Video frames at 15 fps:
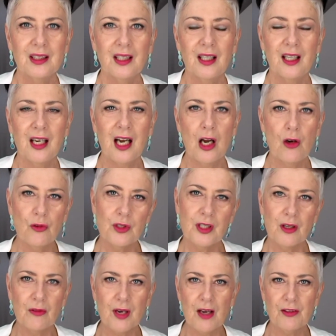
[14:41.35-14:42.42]
out
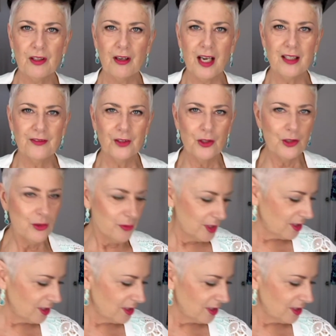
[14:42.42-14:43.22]
around our anniversary